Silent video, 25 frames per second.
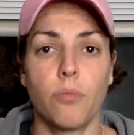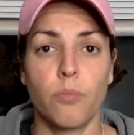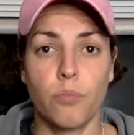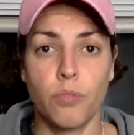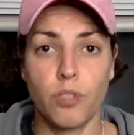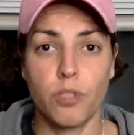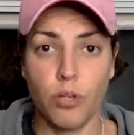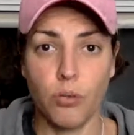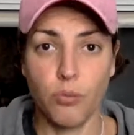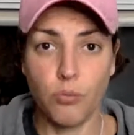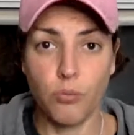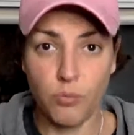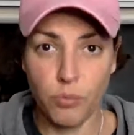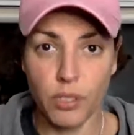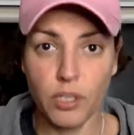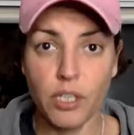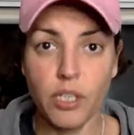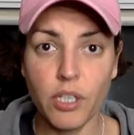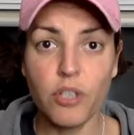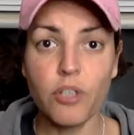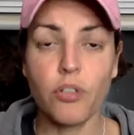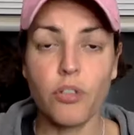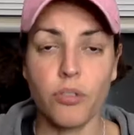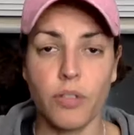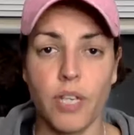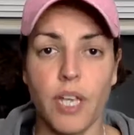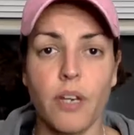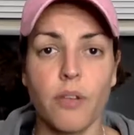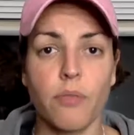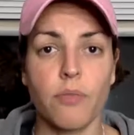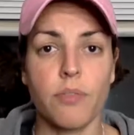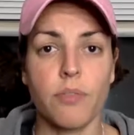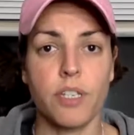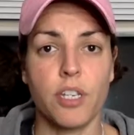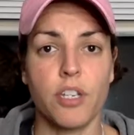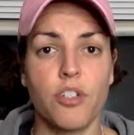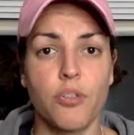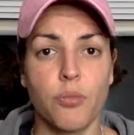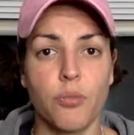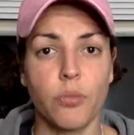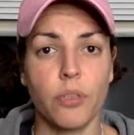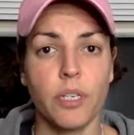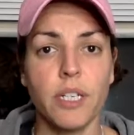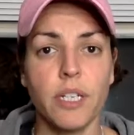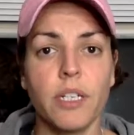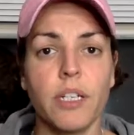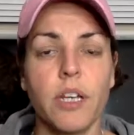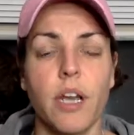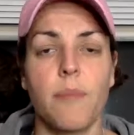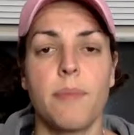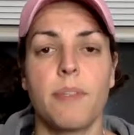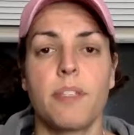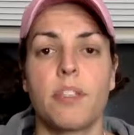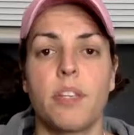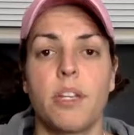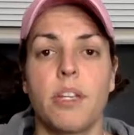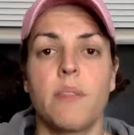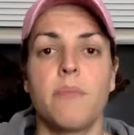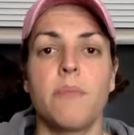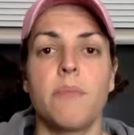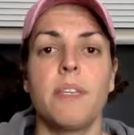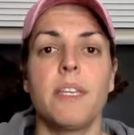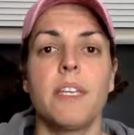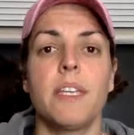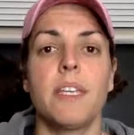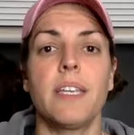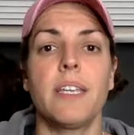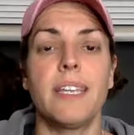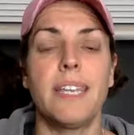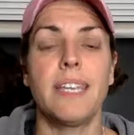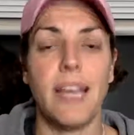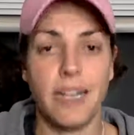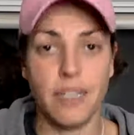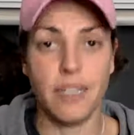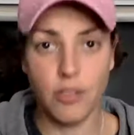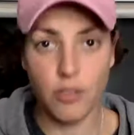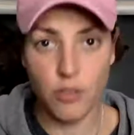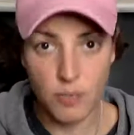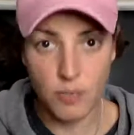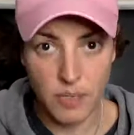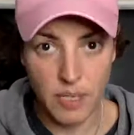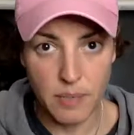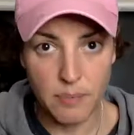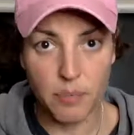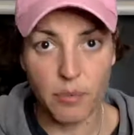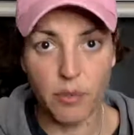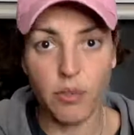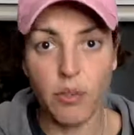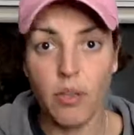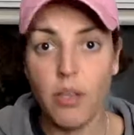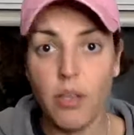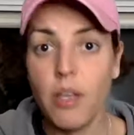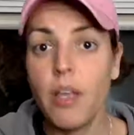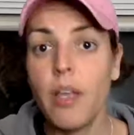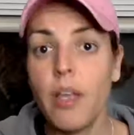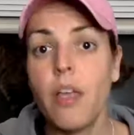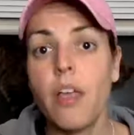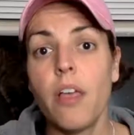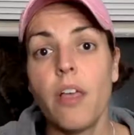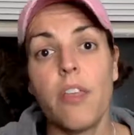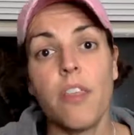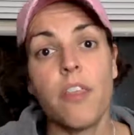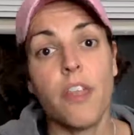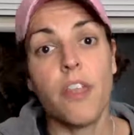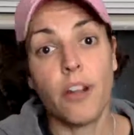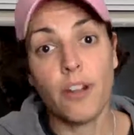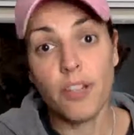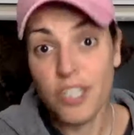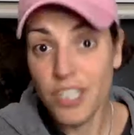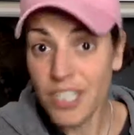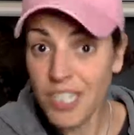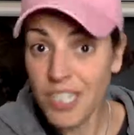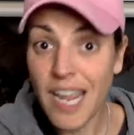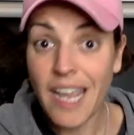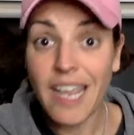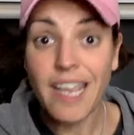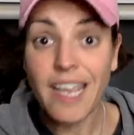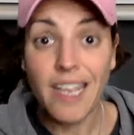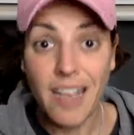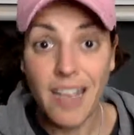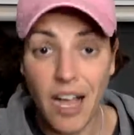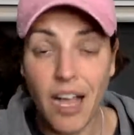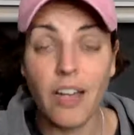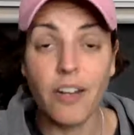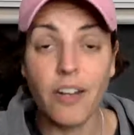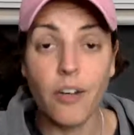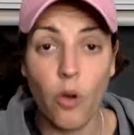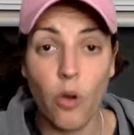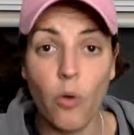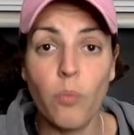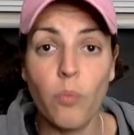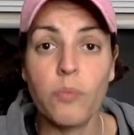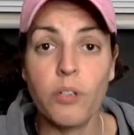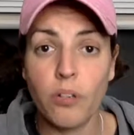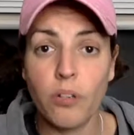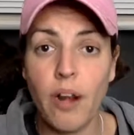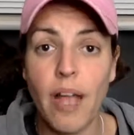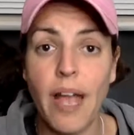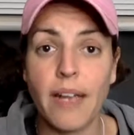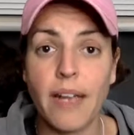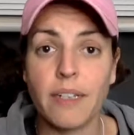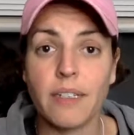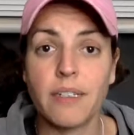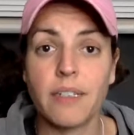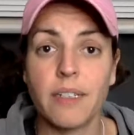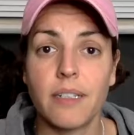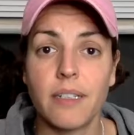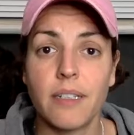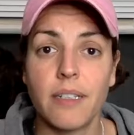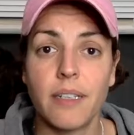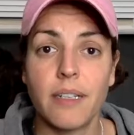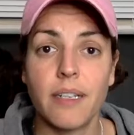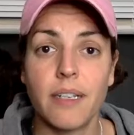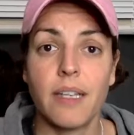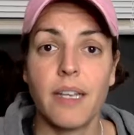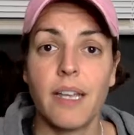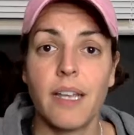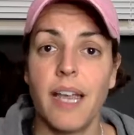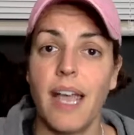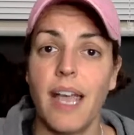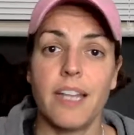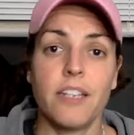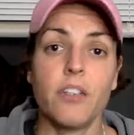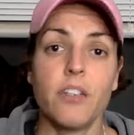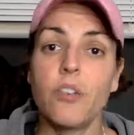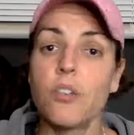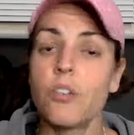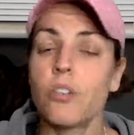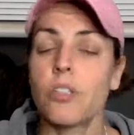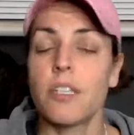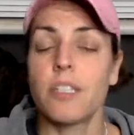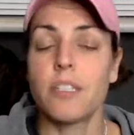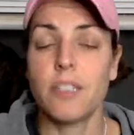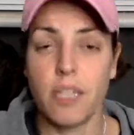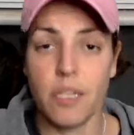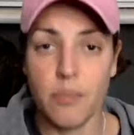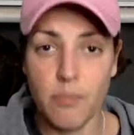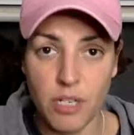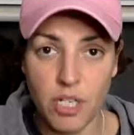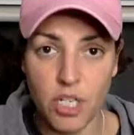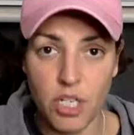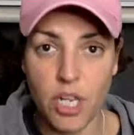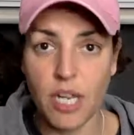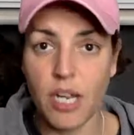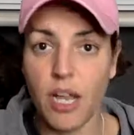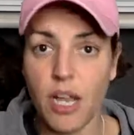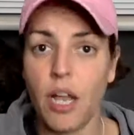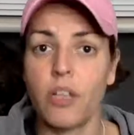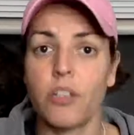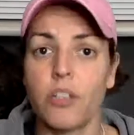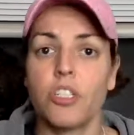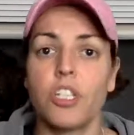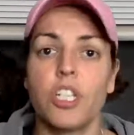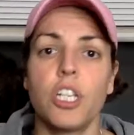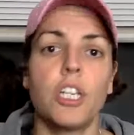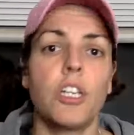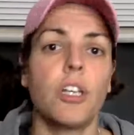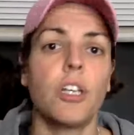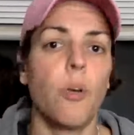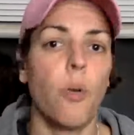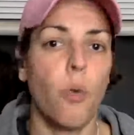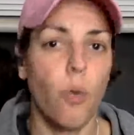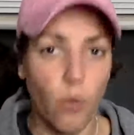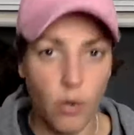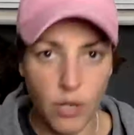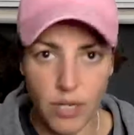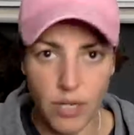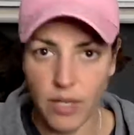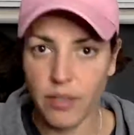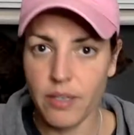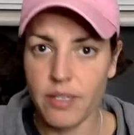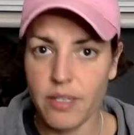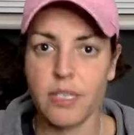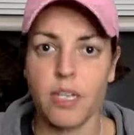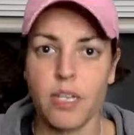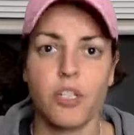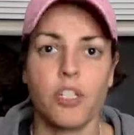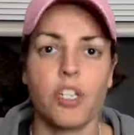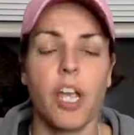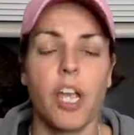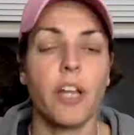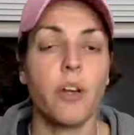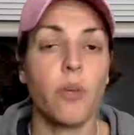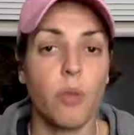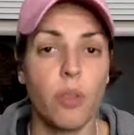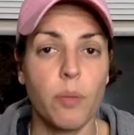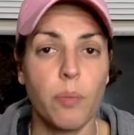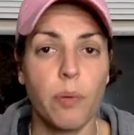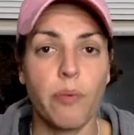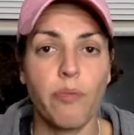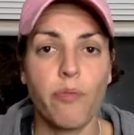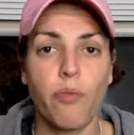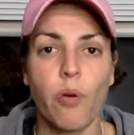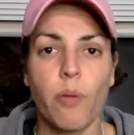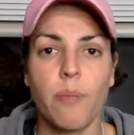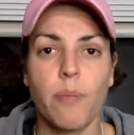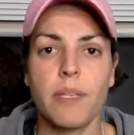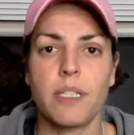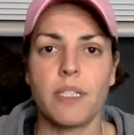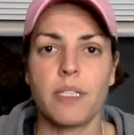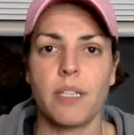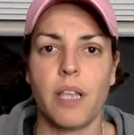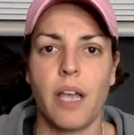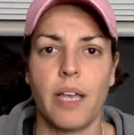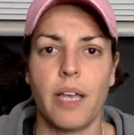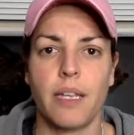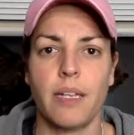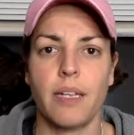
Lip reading: To really create residual income is going to be getting those people that are staying on home direct. And usually it's going to be Shakeology or Daily Sunshine or the performance line.